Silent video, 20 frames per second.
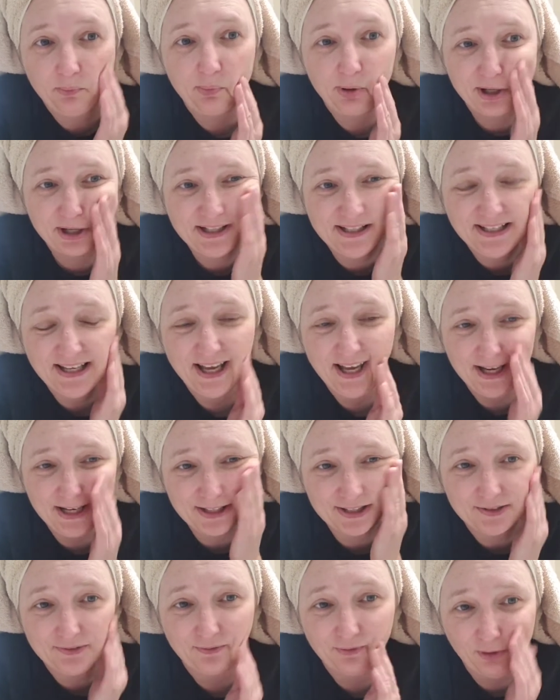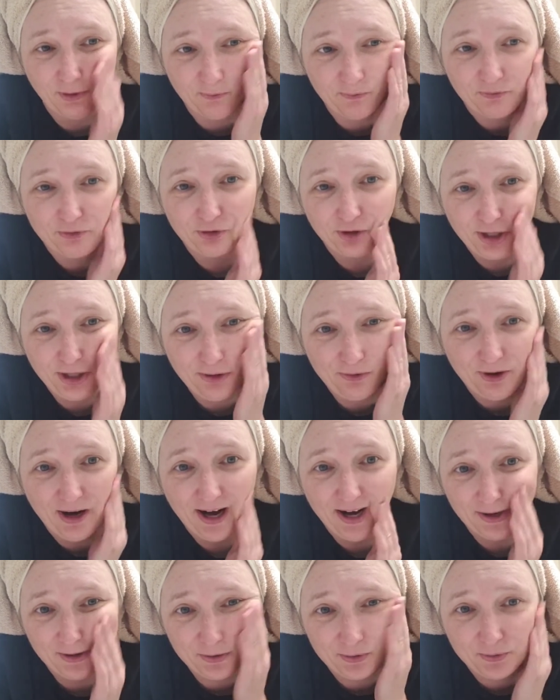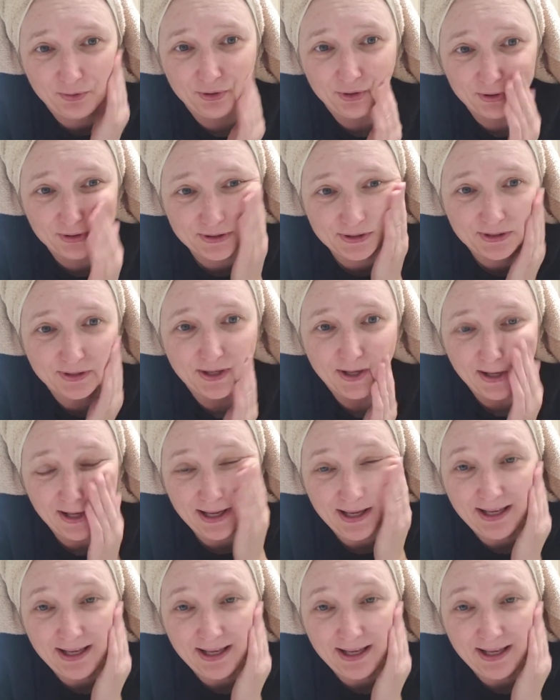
protects from free radicals.